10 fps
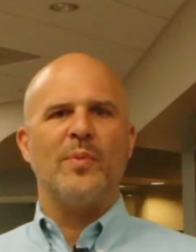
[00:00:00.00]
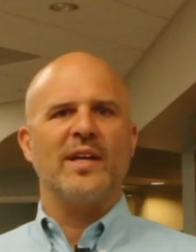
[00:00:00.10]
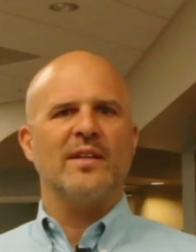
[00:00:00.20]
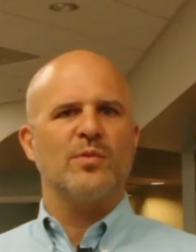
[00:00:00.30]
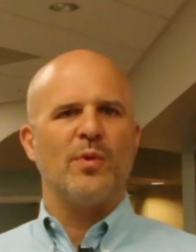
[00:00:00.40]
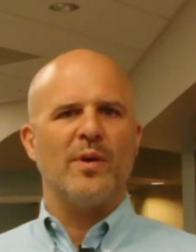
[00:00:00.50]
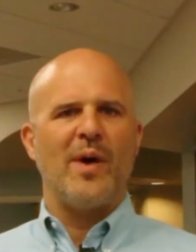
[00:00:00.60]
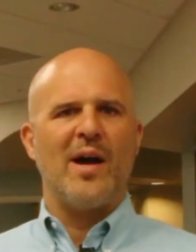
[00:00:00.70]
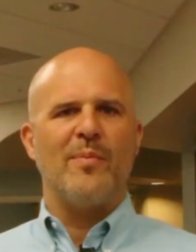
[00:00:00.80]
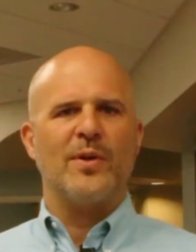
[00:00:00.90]
picking is one of
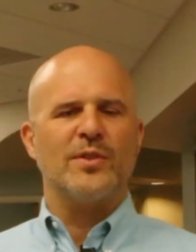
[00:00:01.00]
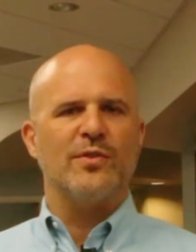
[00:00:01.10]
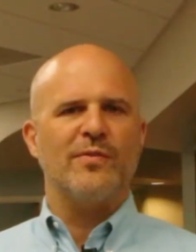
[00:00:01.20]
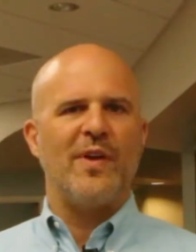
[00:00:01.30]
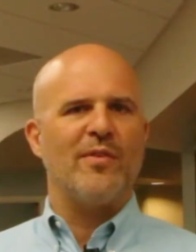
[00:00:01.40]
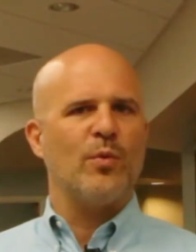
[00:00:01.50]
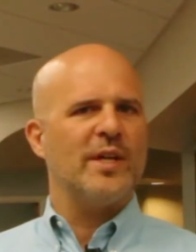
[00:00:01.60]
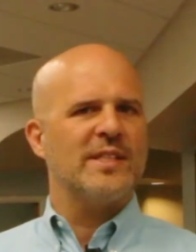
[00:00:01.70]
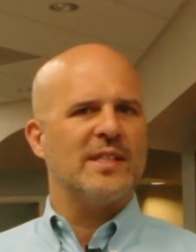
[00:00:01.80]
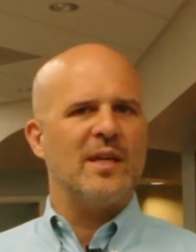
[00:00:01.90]
my personal favorite
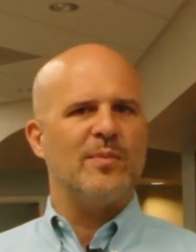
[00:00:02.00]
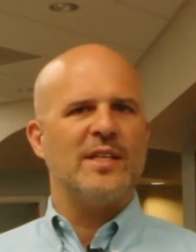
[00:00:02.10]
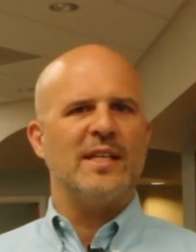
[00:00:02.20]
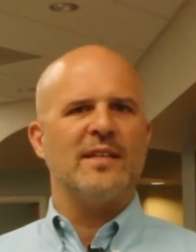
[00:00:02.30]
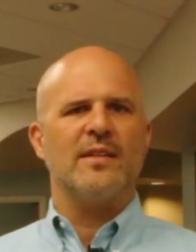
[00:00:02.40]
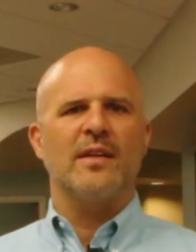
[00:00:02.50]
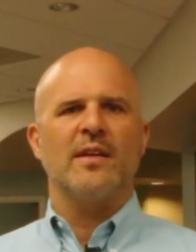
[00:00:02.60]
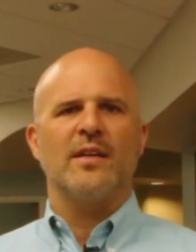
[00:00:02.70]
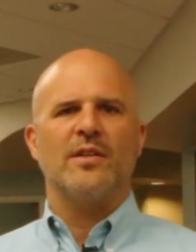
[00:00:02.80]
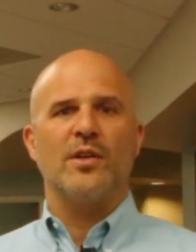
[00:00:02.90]
ways to keep your teeth
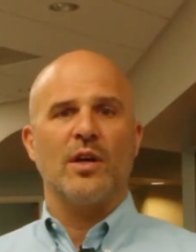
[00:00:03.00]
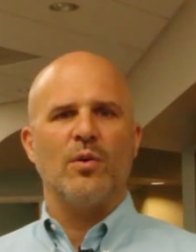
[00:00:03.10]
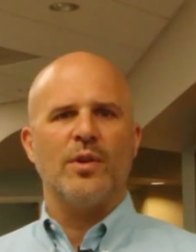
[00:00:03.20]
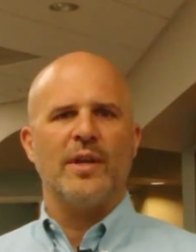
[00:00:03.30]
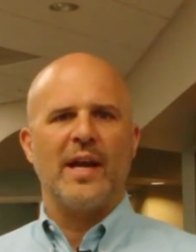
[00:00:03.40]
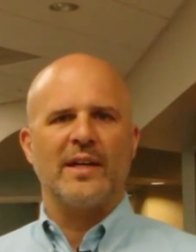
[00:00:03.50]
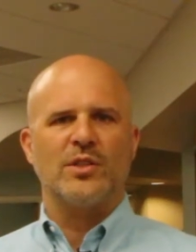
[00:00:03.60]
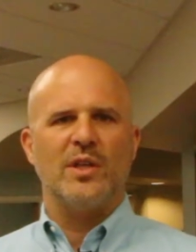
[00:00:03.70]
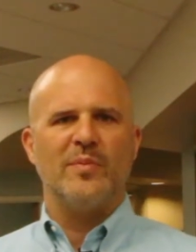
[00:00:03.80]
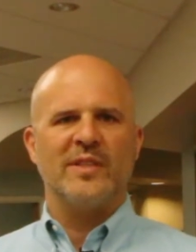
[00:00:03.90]
during orthodontic
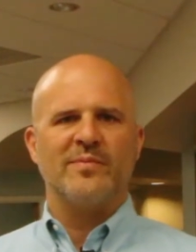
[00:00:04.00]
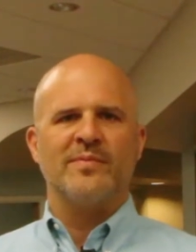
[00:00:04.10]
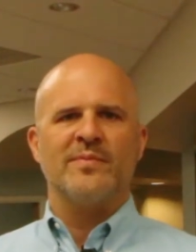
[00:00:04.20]
treatment.